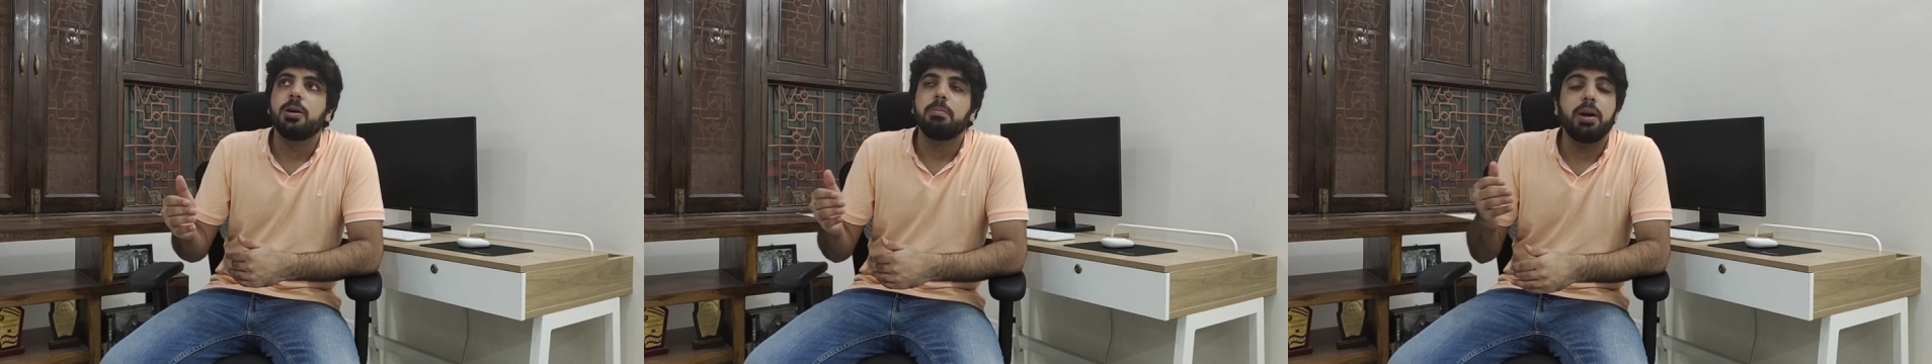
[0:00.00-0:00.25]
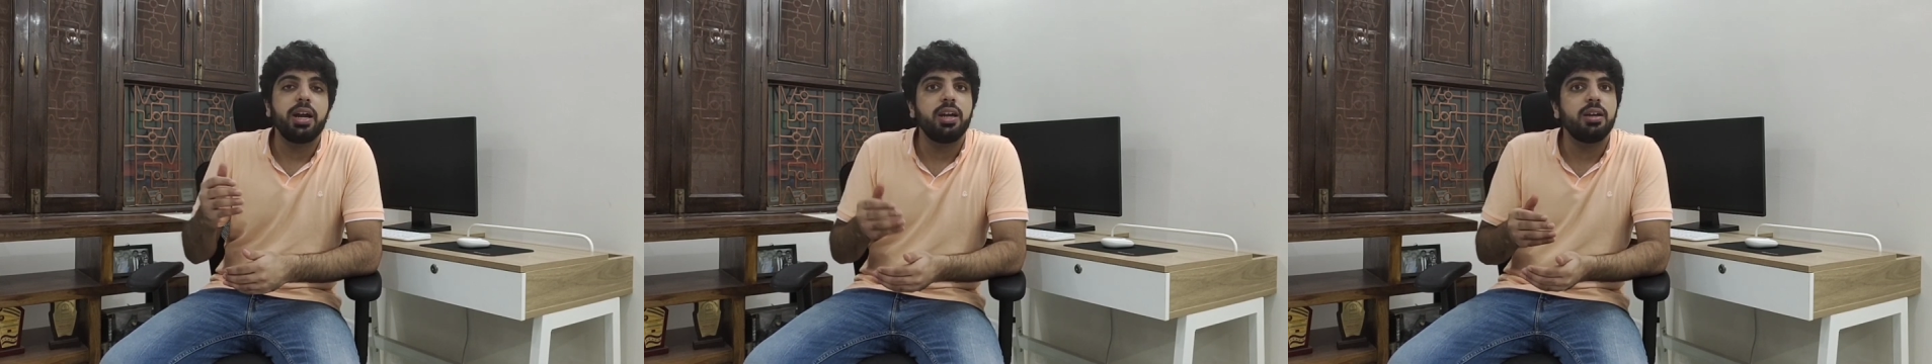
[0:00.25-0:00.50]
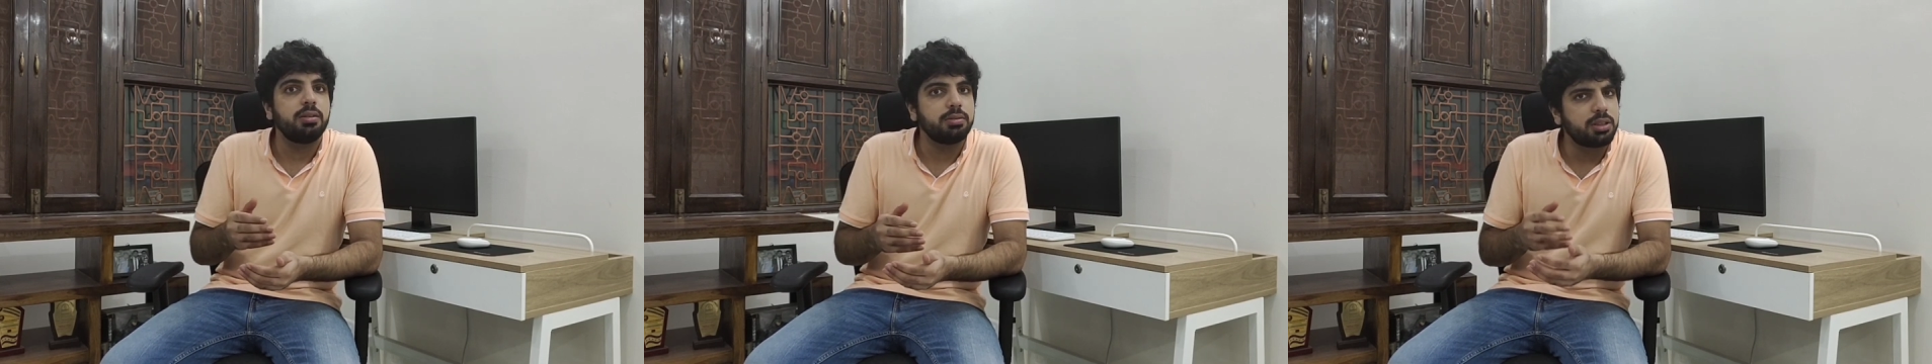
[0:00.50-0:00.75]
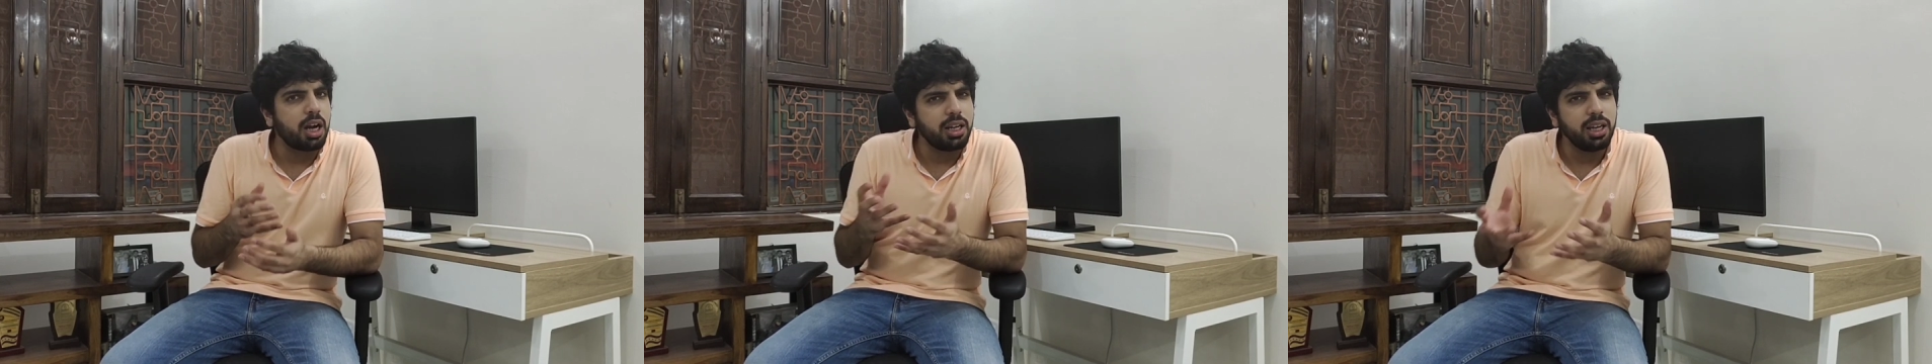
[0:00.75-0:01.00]
by
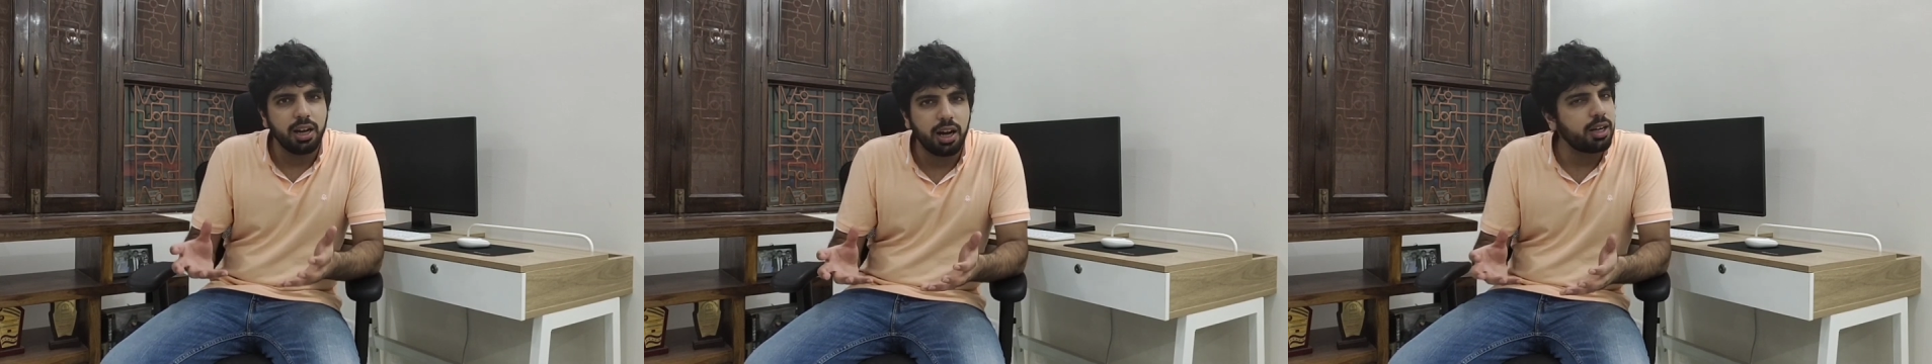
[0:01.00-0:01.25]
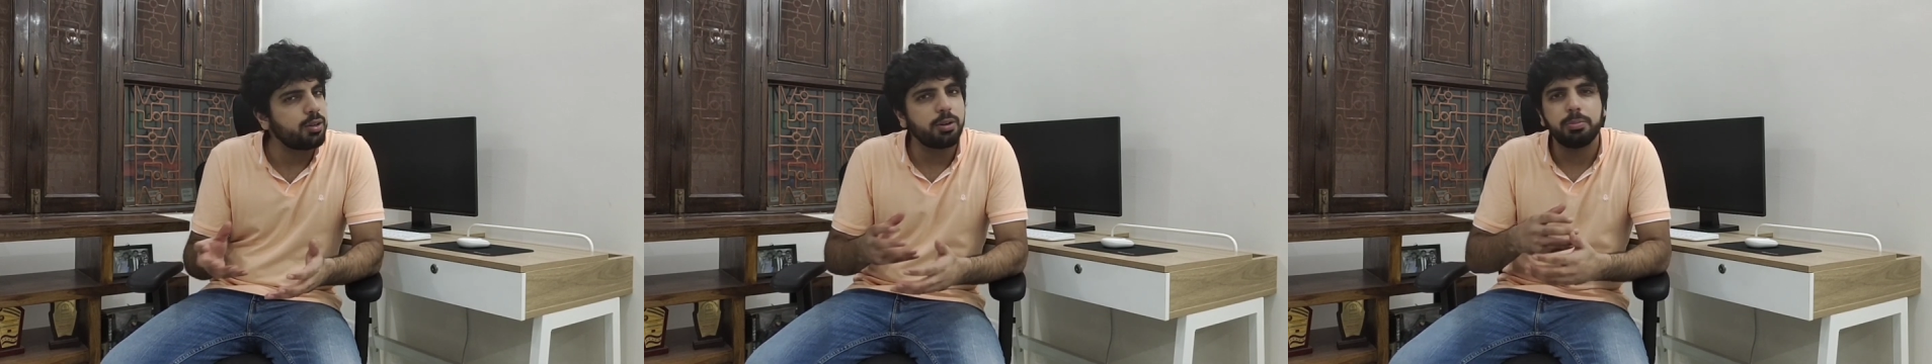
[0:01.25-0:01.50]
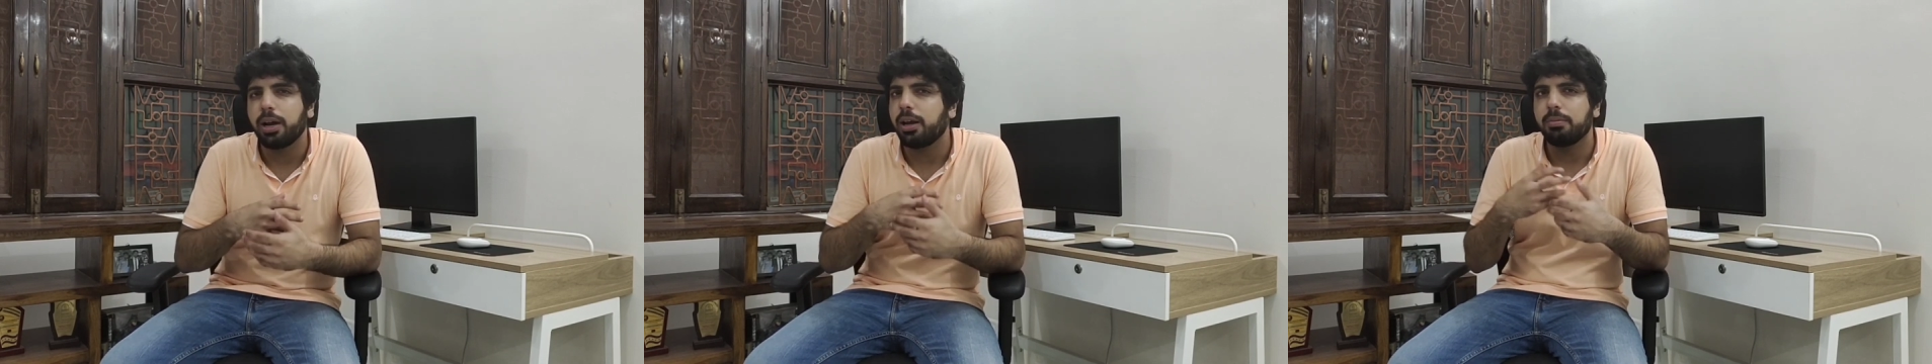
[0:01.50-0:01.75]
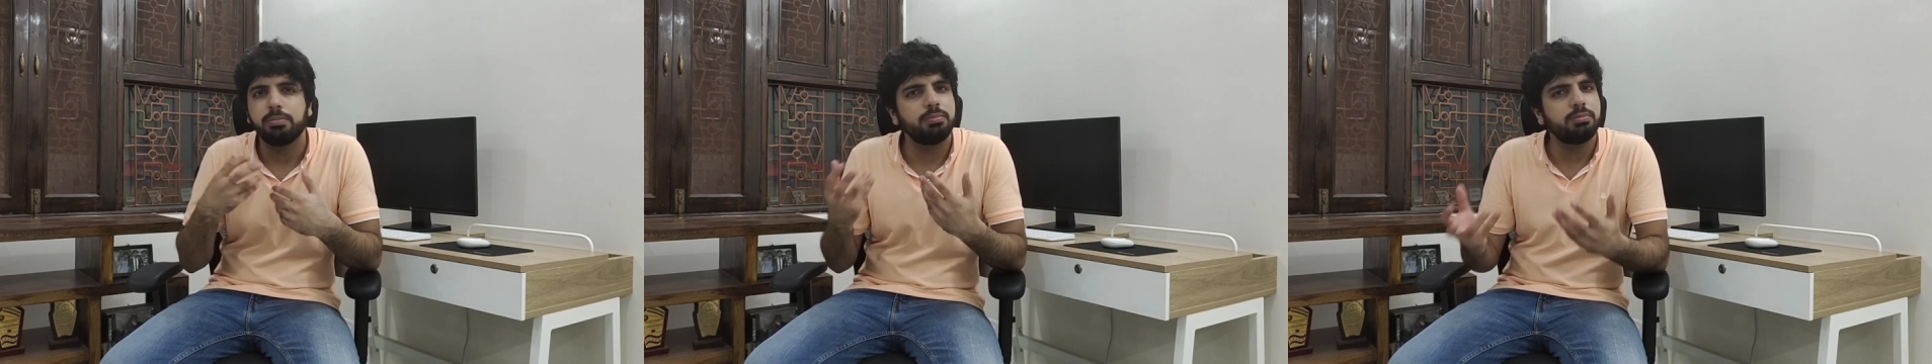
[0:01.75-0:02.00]
studying hard or
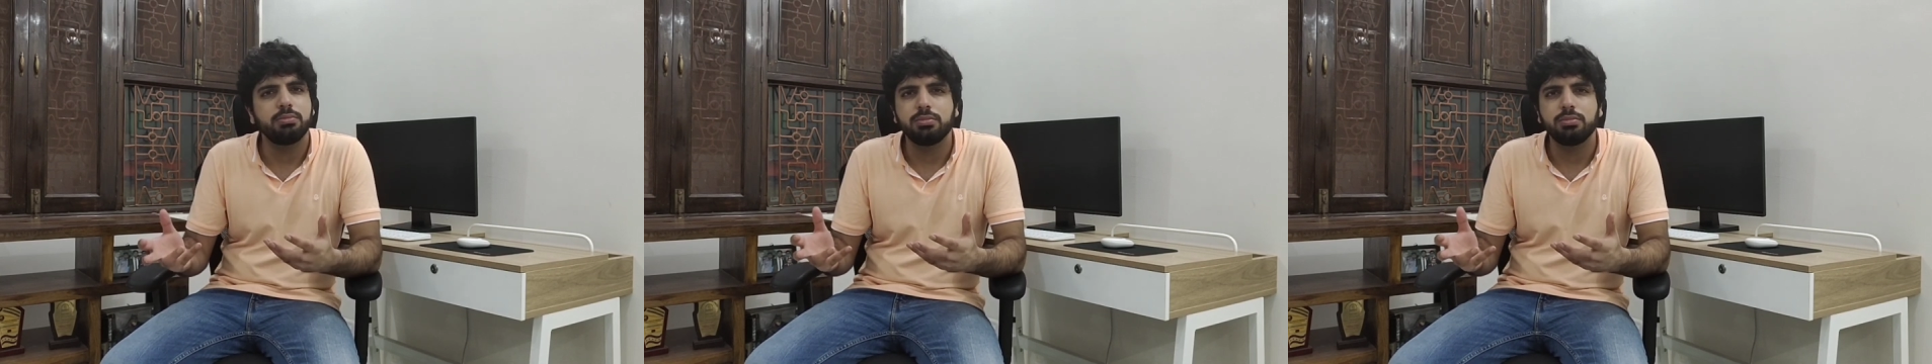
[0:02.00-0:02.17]
by